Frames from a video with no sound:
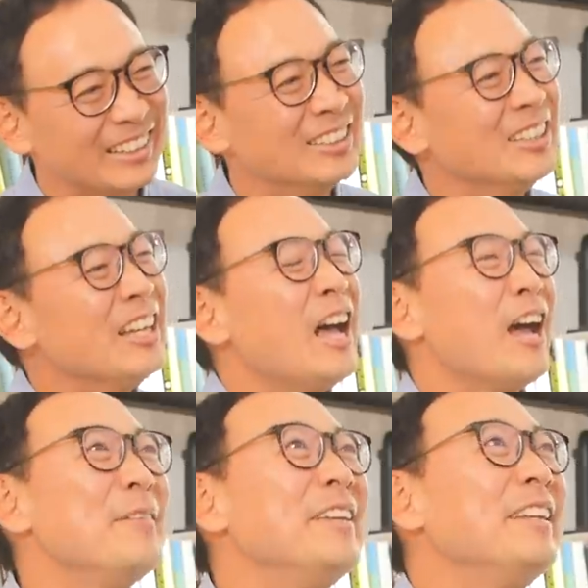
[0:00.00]
yeah,
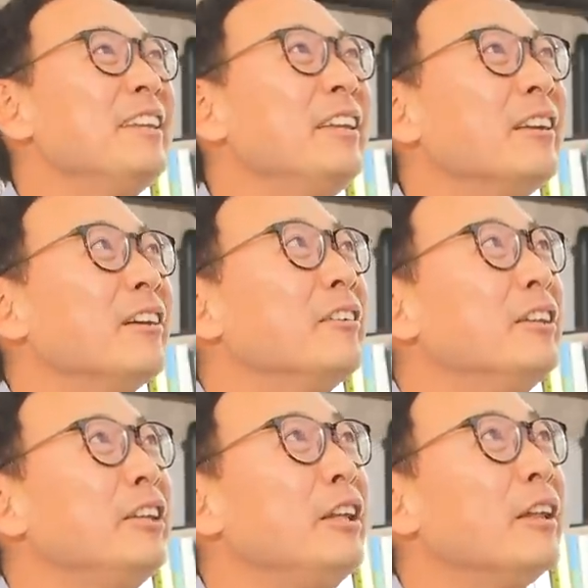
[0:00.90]
I mean, you, you, know,
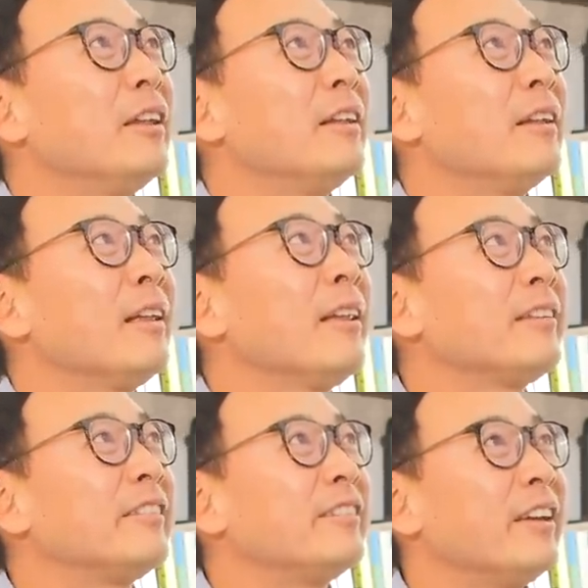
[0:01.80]
uh, I
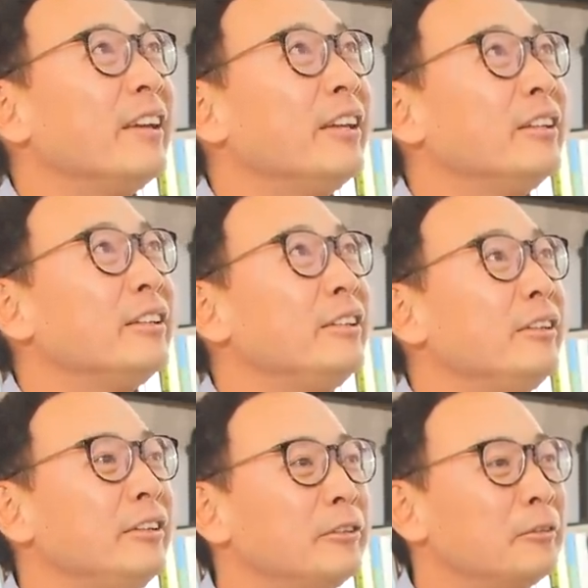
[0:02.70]
like to say
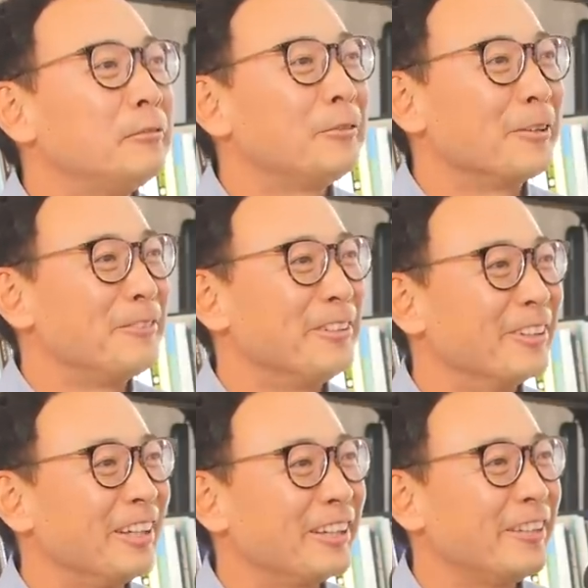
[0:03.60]
you, you don't want to
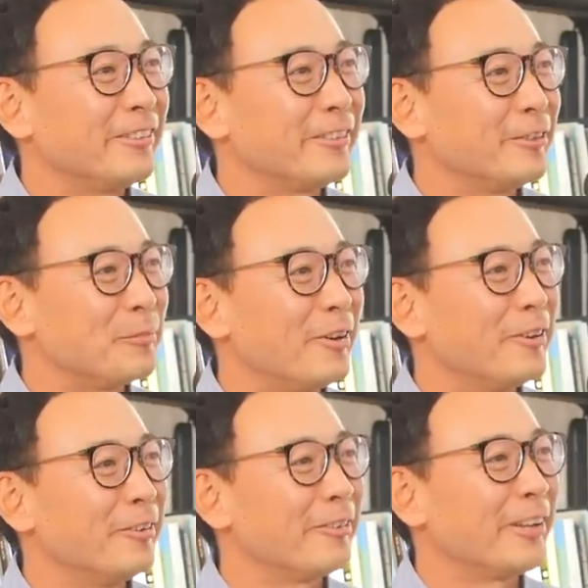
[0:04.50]
feel like kissing your
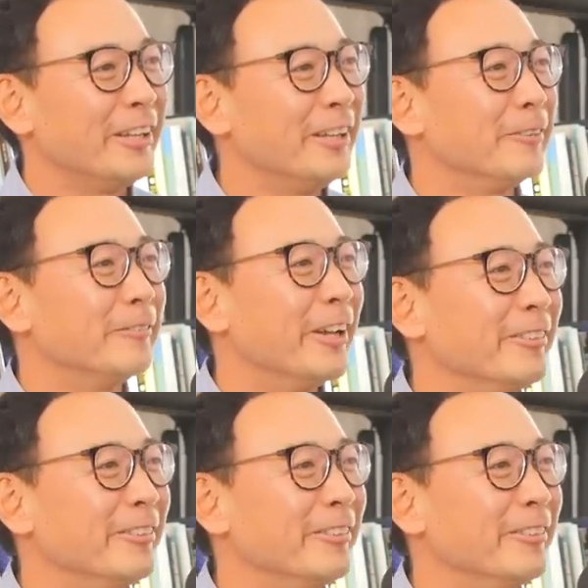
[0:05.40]
partner is like eating your